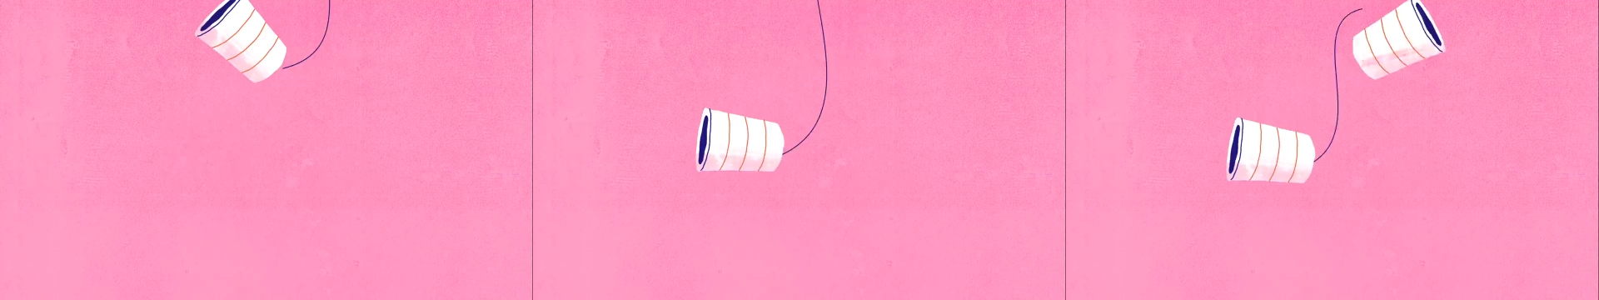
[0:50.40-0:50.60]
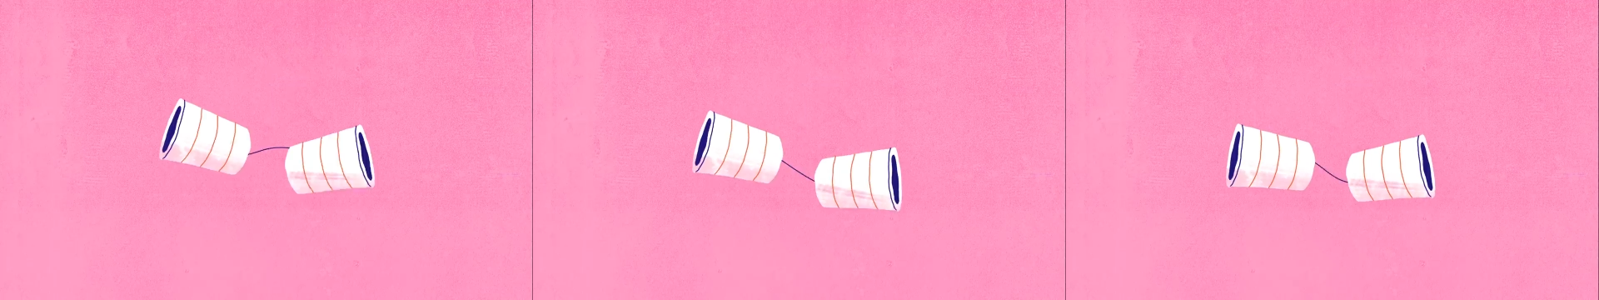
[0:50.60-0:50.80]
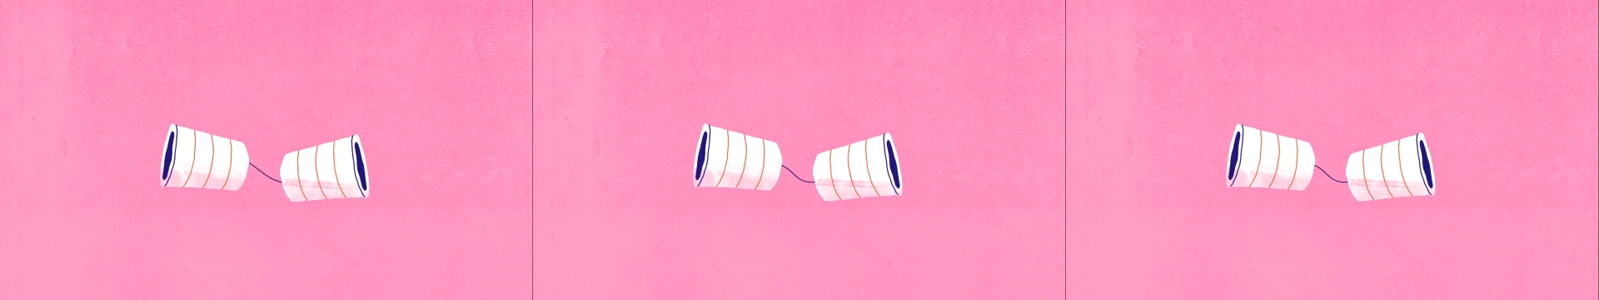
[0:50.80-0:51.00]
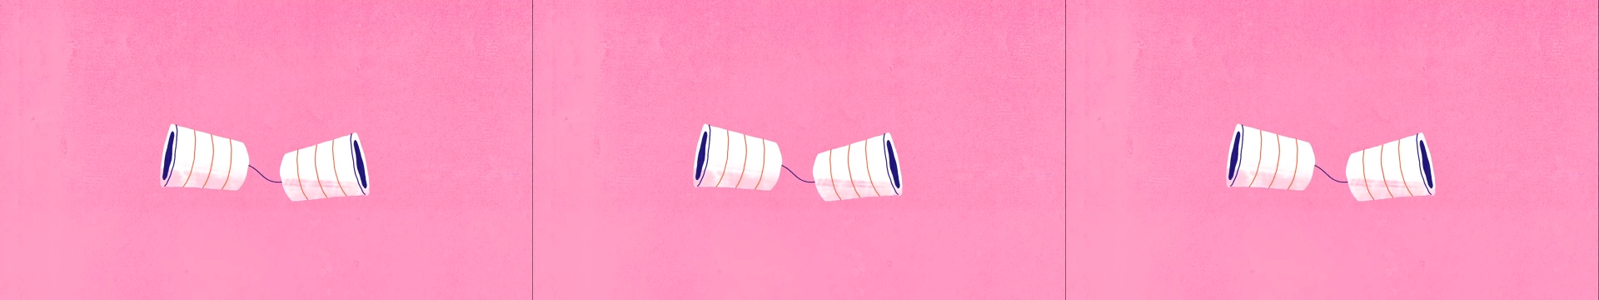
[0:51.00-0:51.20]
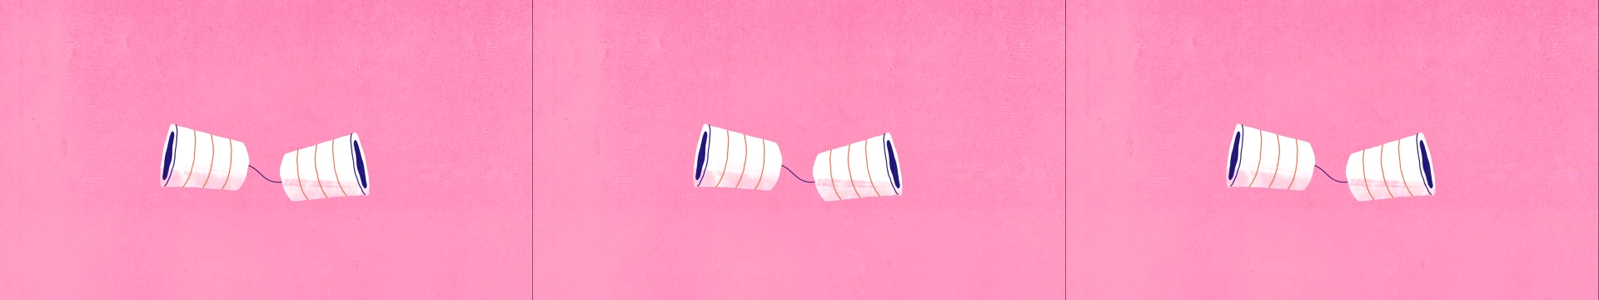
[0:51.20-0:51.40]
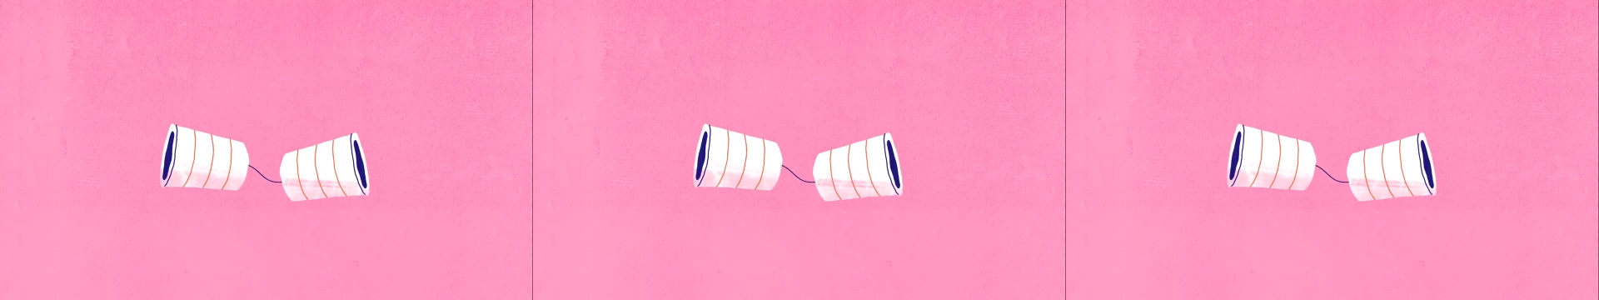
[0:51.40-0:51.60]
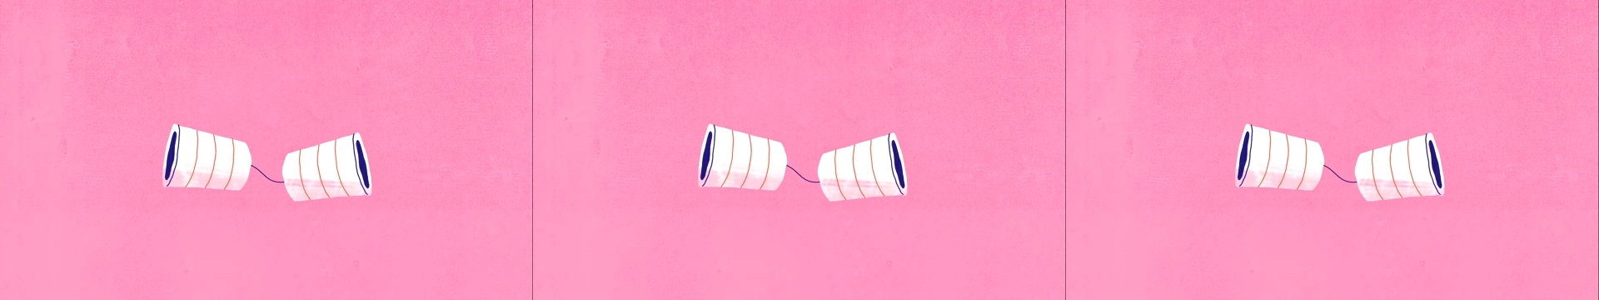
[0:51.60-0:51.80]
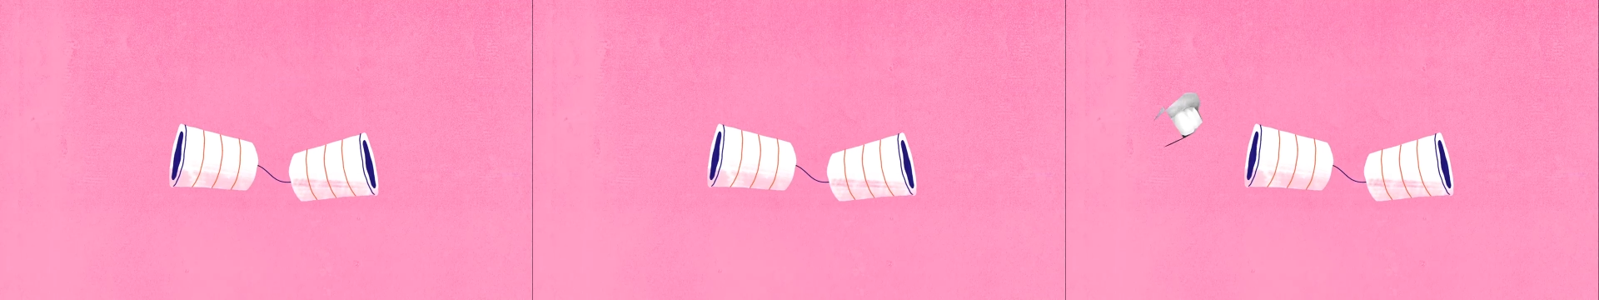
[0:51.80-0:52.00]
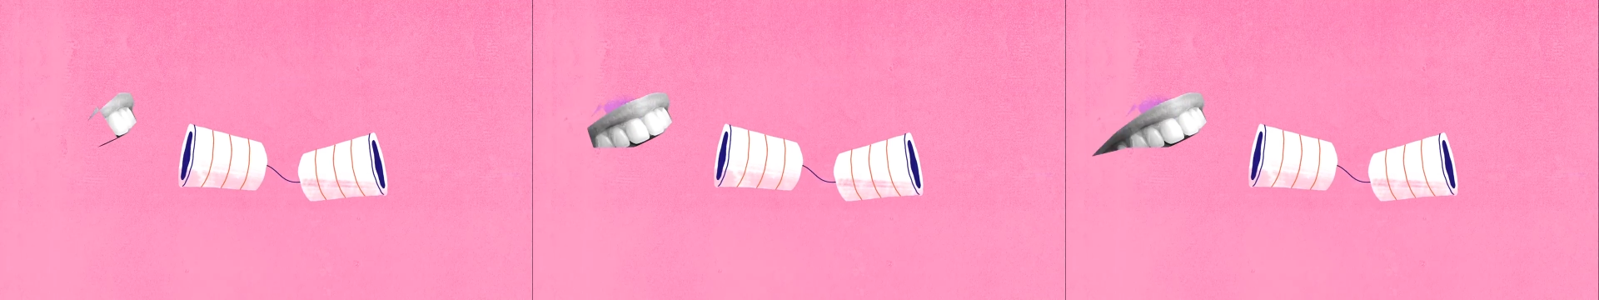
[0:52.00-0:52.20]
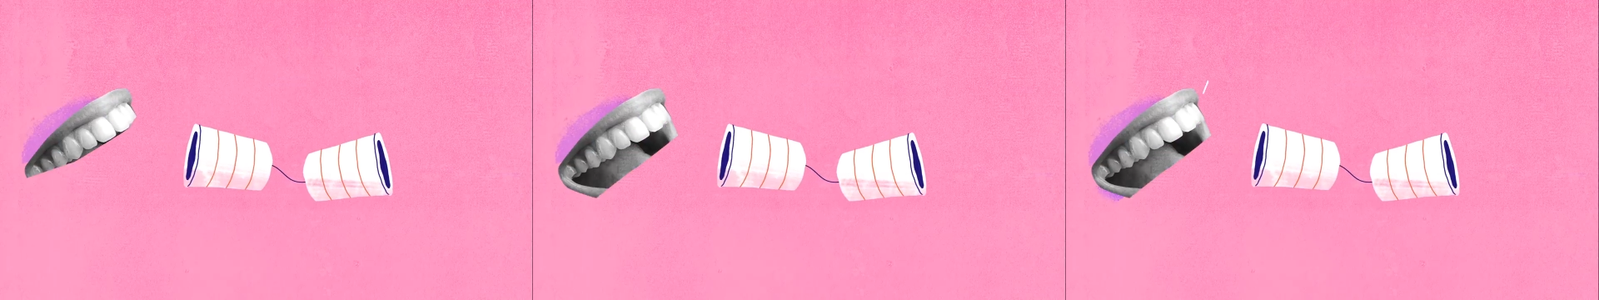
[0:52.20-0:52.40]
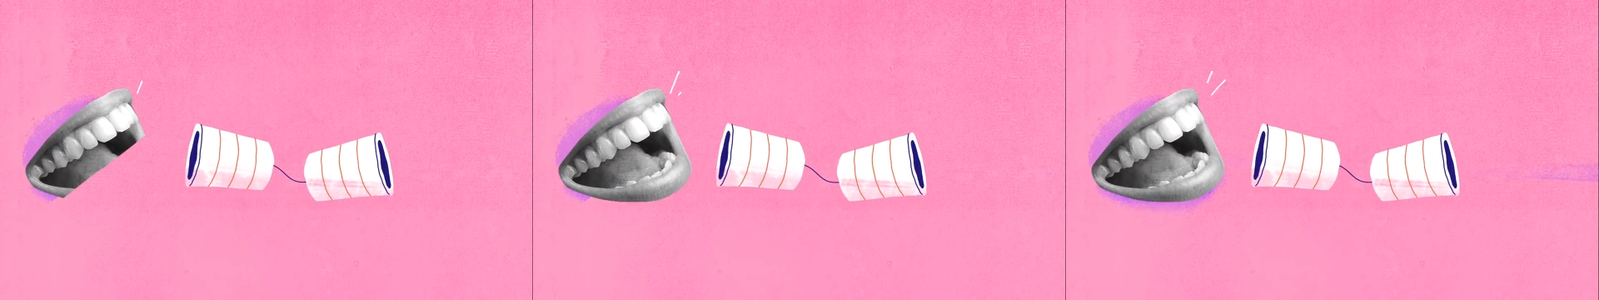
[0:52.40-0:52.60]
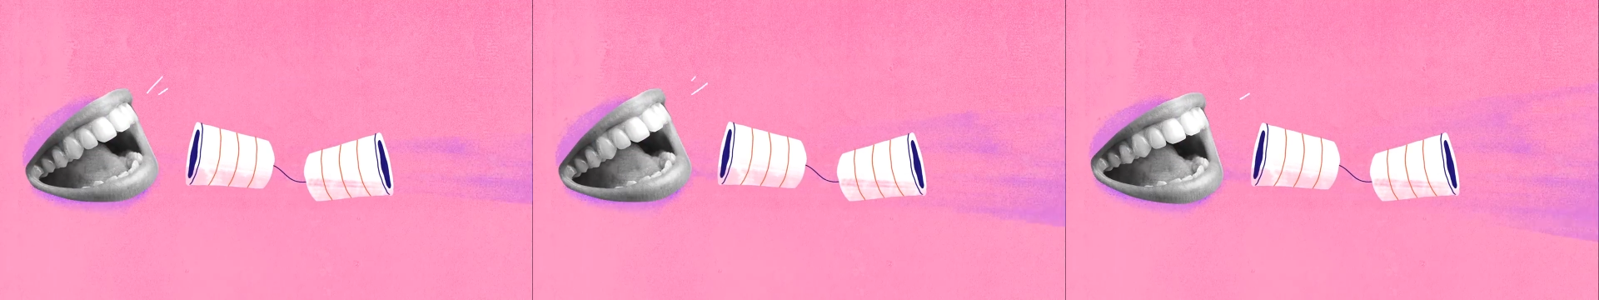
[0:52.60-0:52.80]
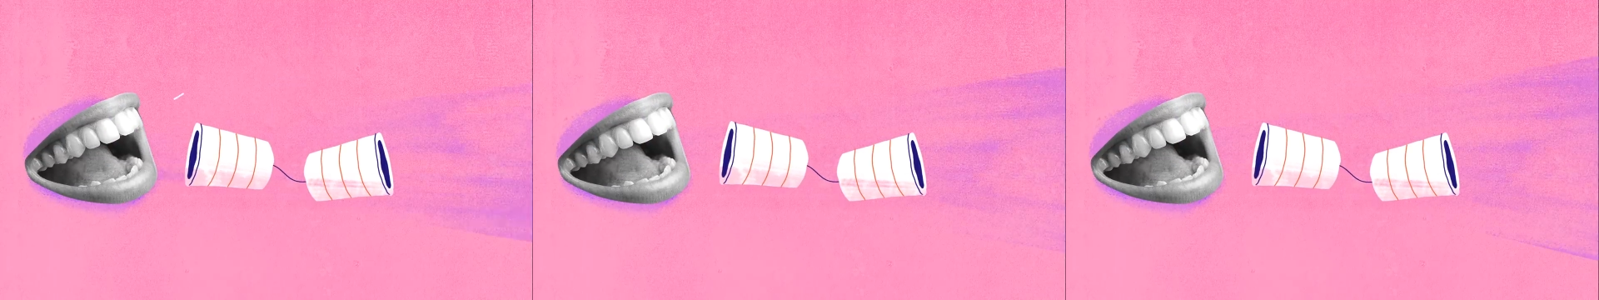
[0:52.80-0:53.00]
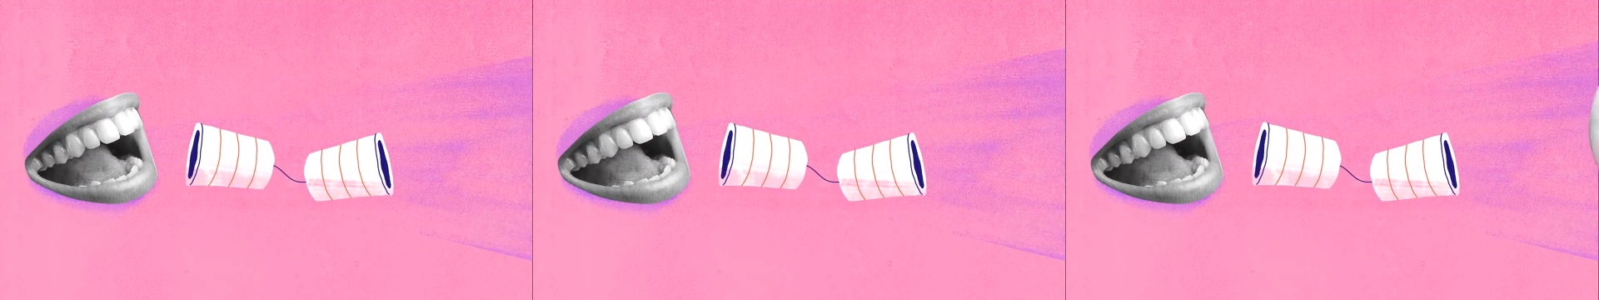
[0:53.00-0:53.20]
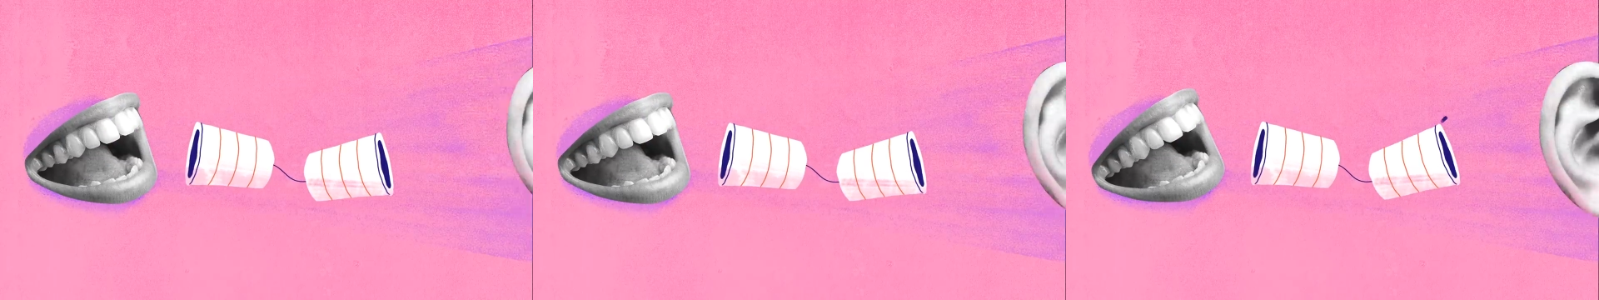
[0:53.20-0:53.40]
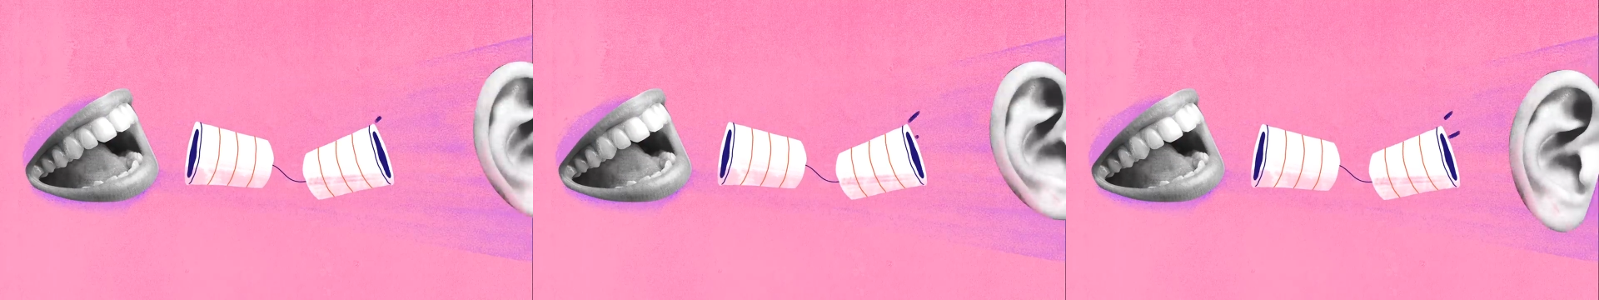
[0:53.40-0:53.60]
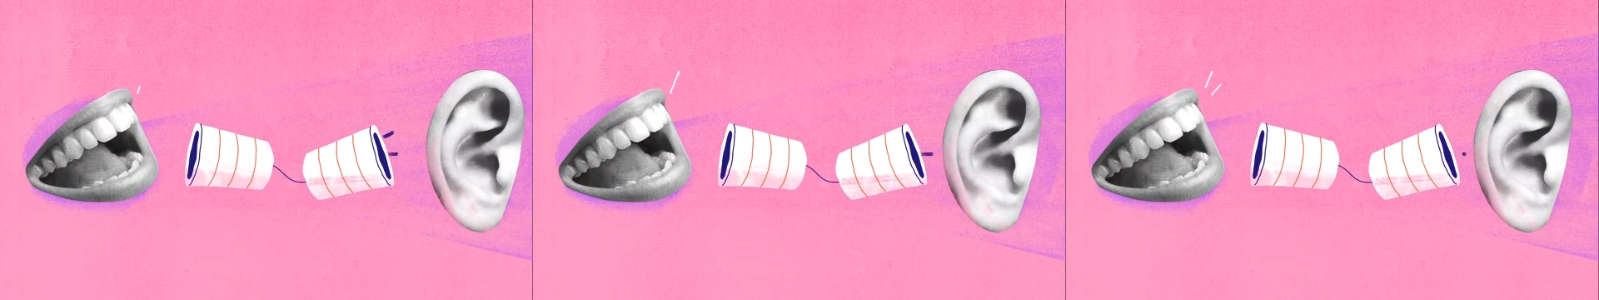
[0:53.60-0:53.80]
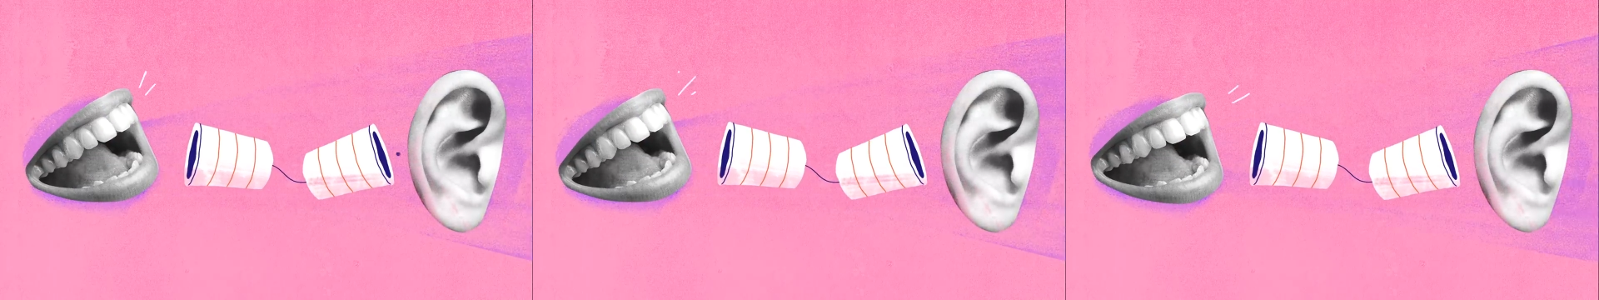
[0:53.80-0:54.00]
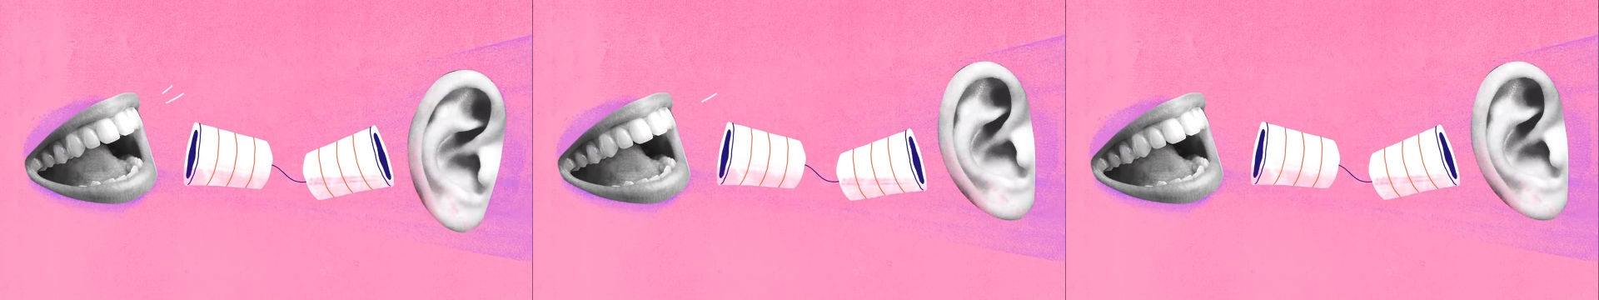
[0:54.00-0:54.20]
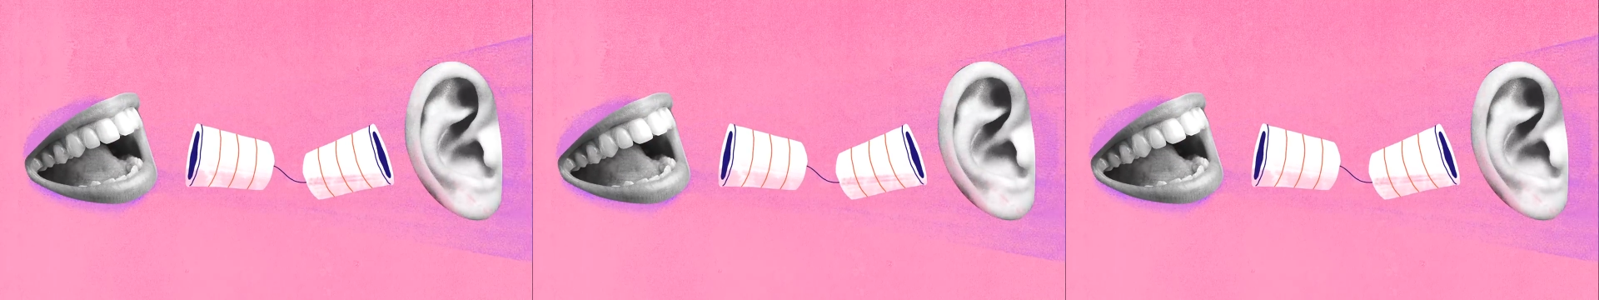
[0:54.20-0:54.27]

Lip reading: Nobody's mouth can be seen.